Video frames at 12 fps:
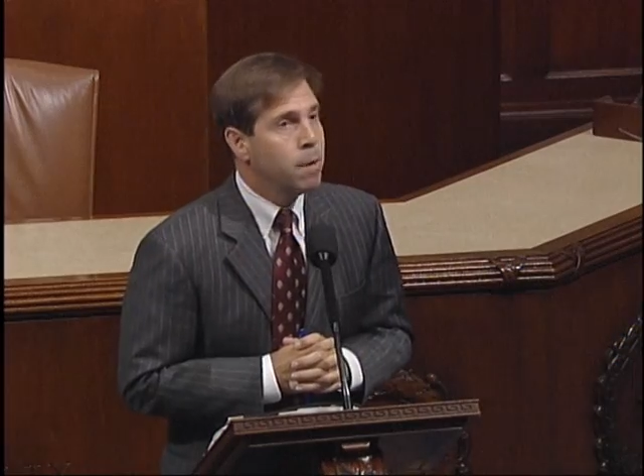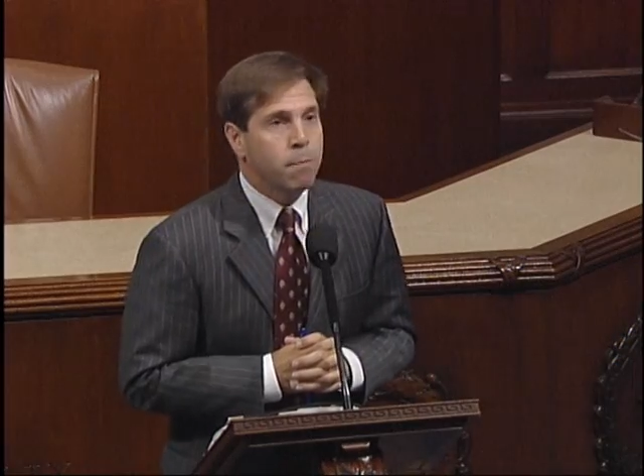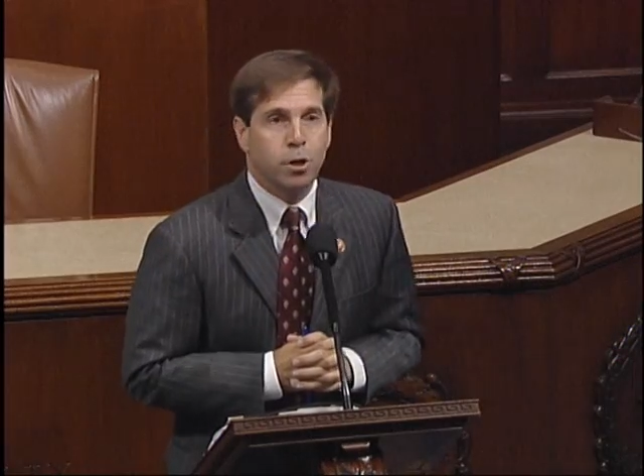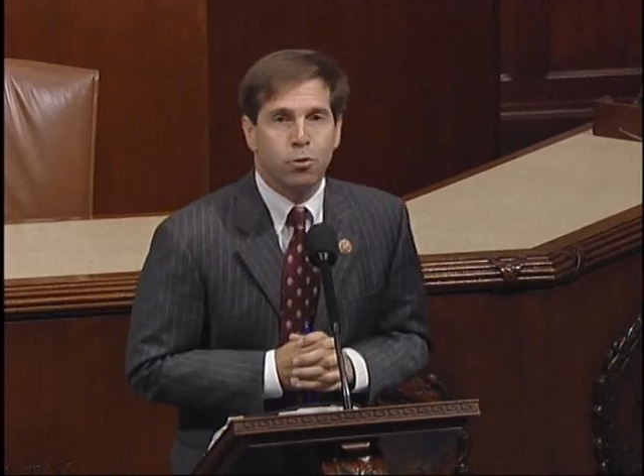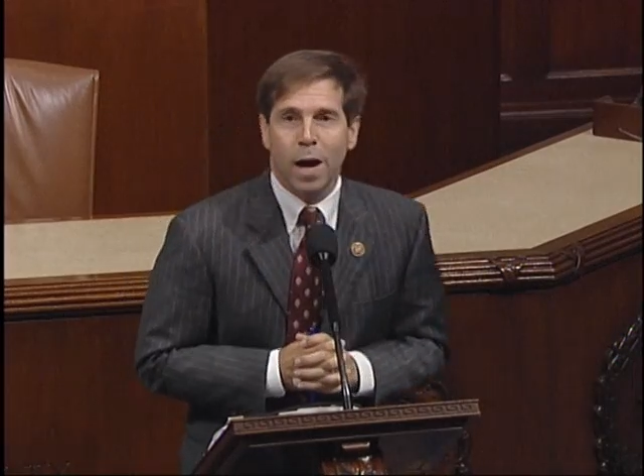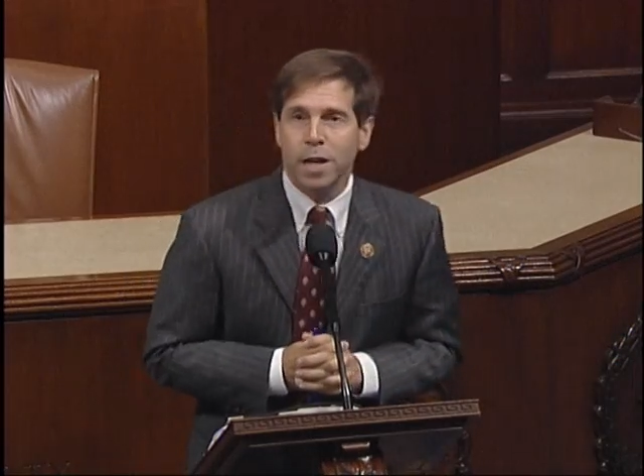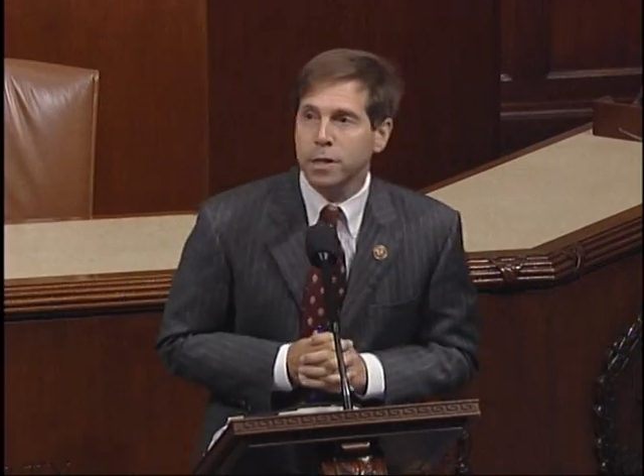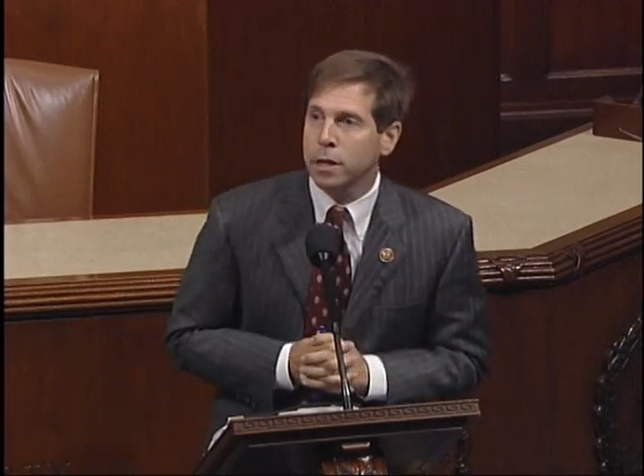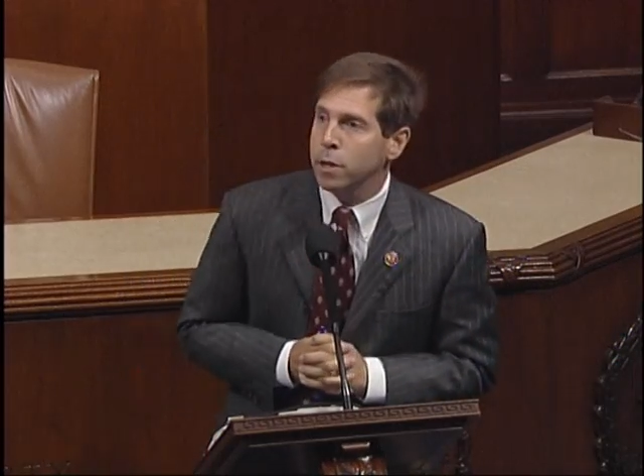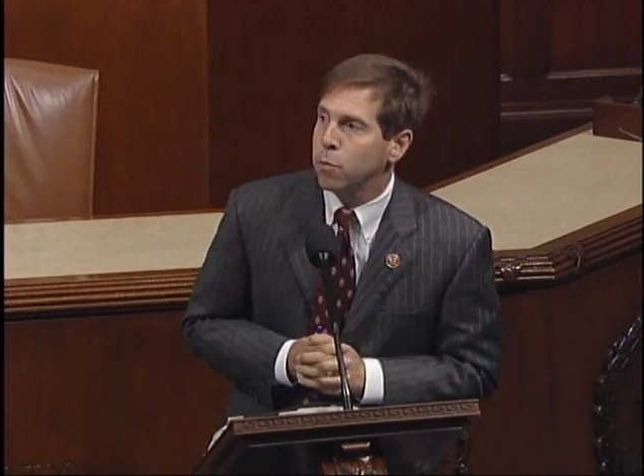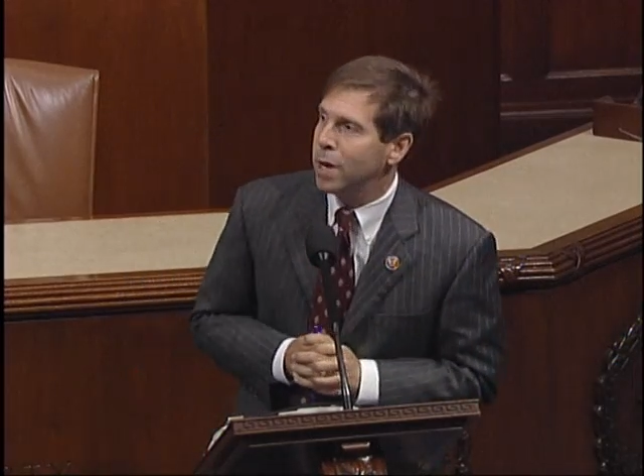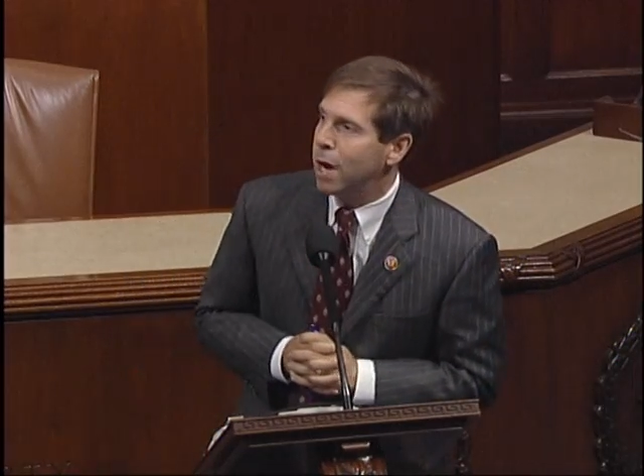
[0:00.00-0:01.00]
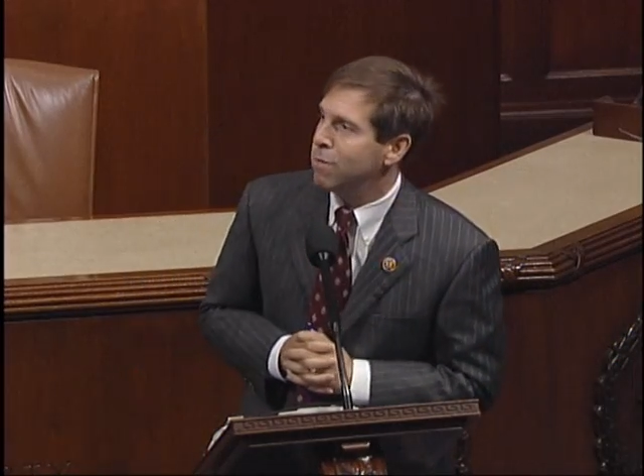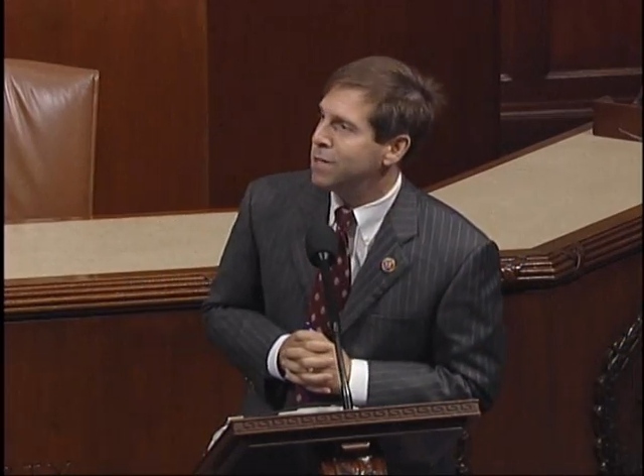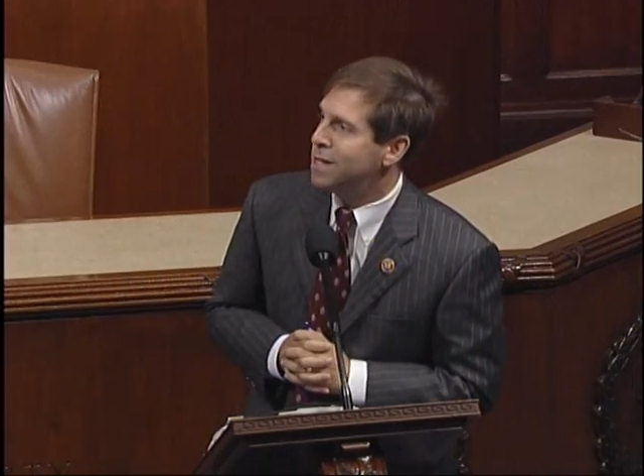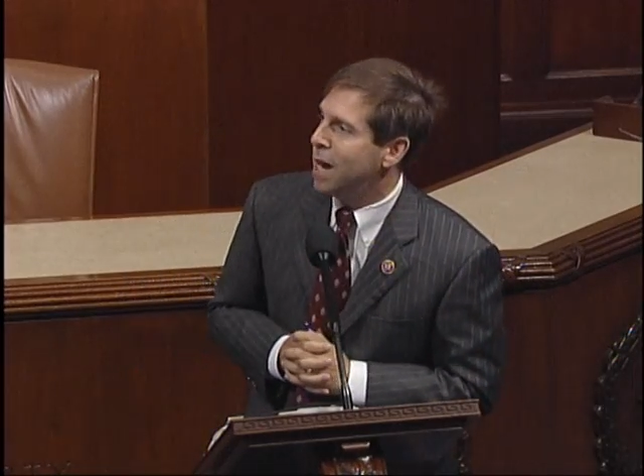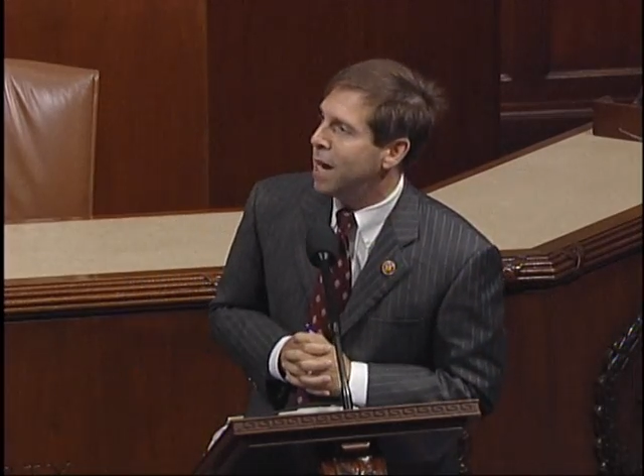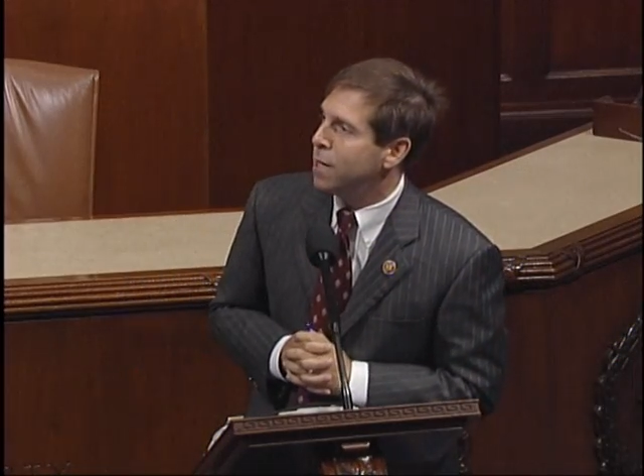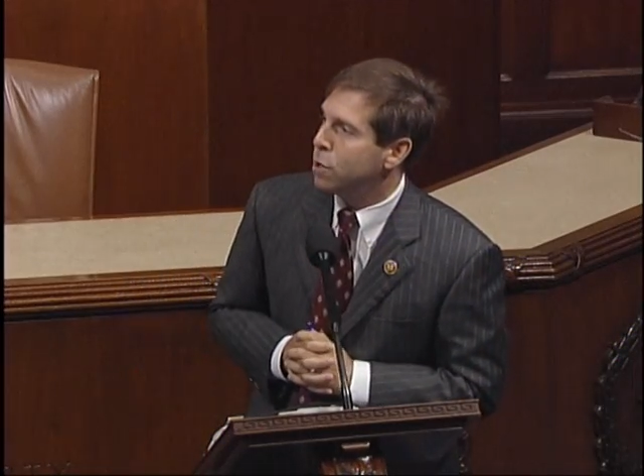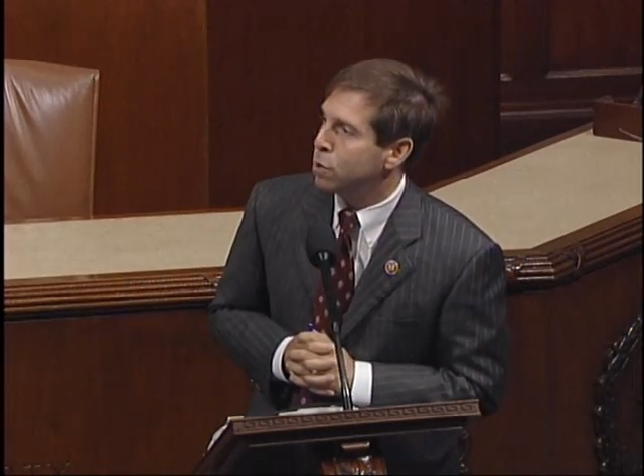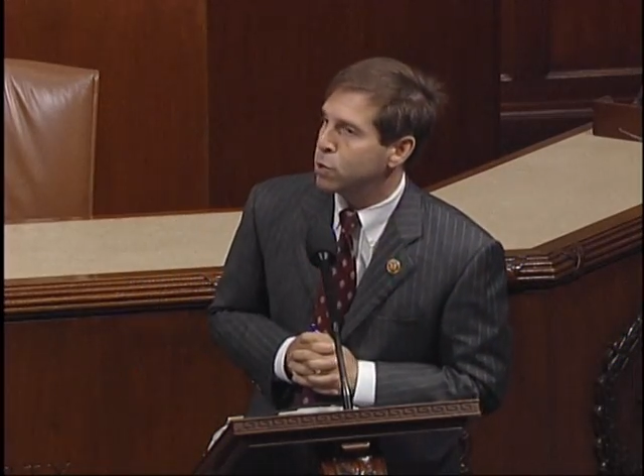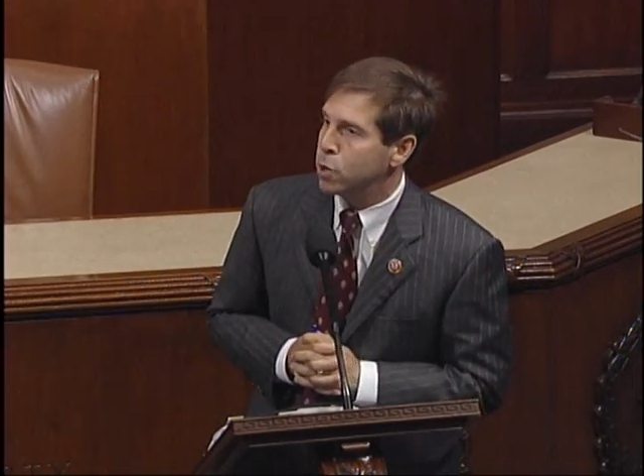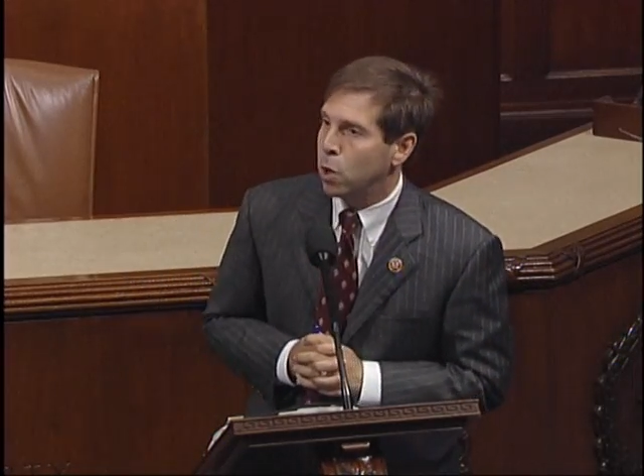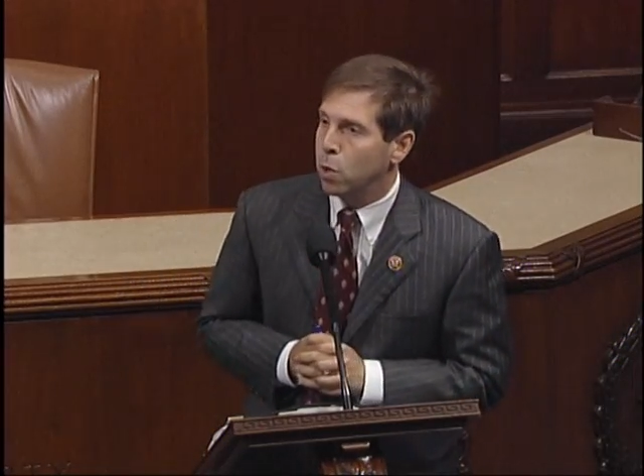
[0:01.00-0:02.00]
But tragically, when I was 9
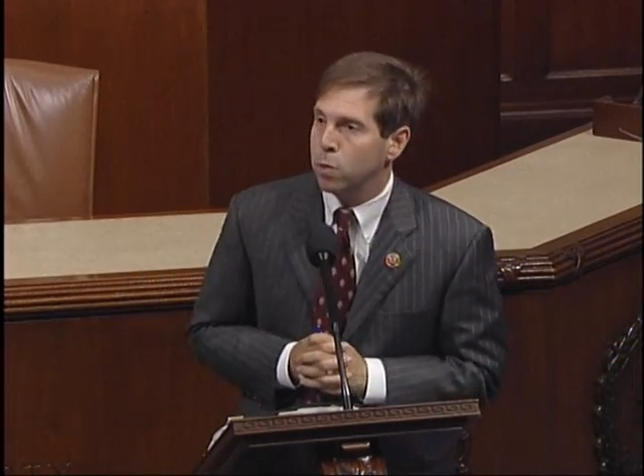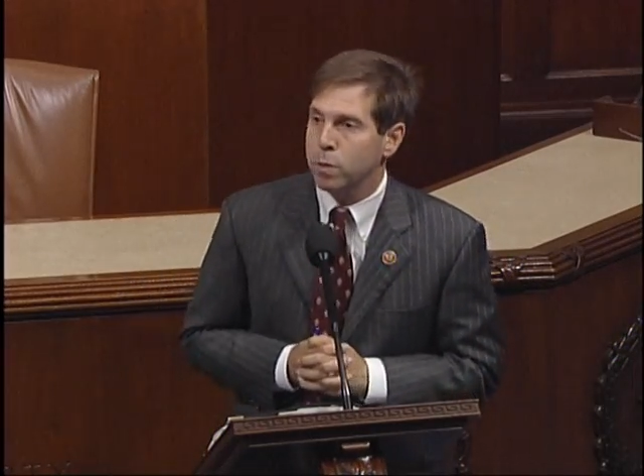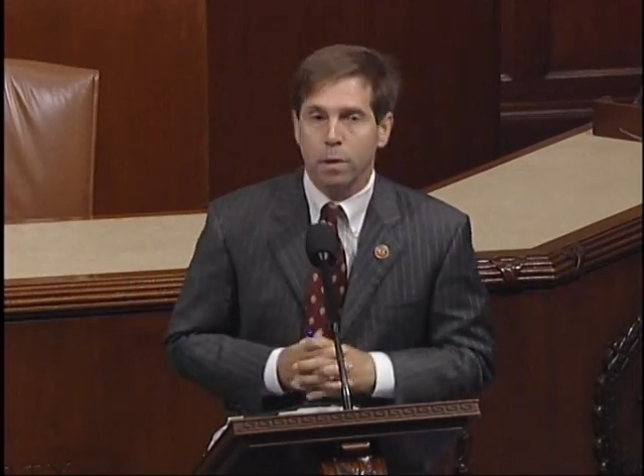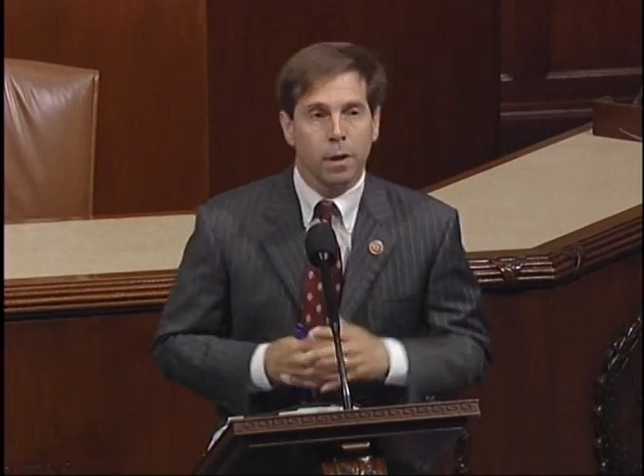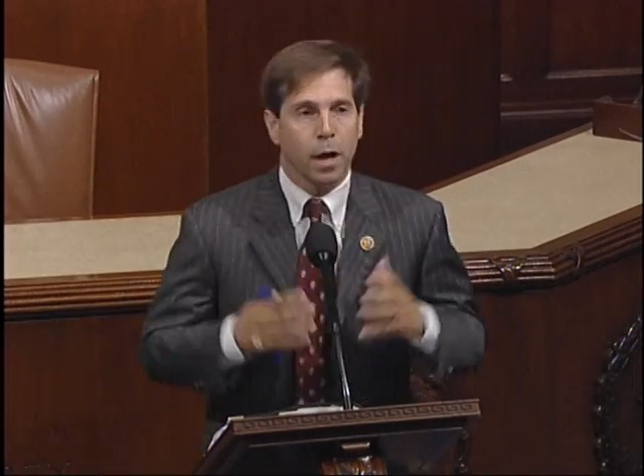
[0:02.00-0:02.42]
years old,